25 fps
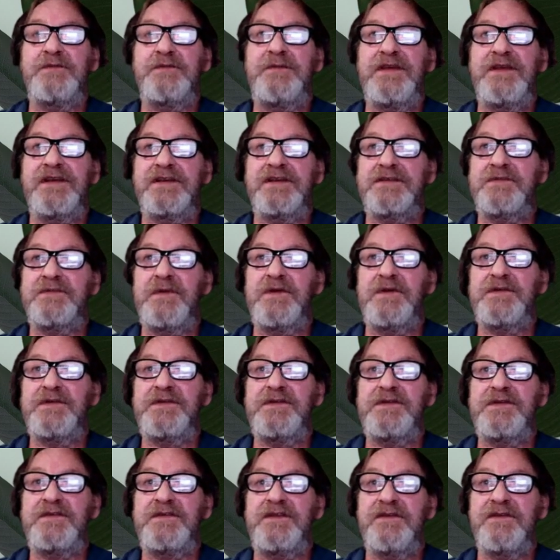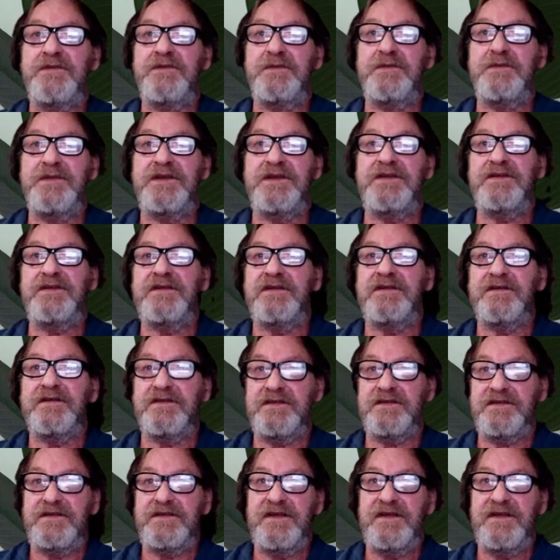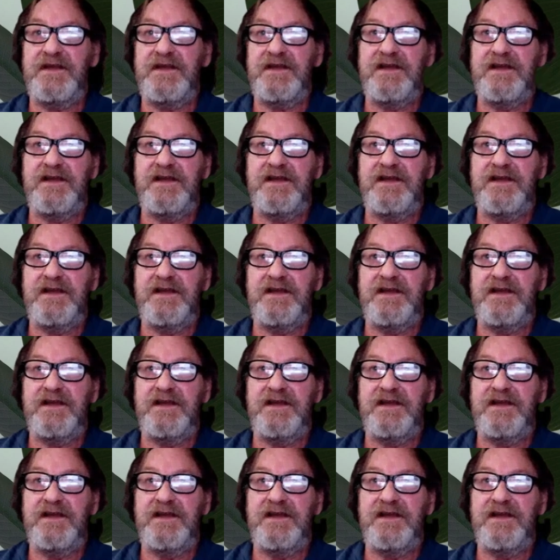would be exposed to different materials.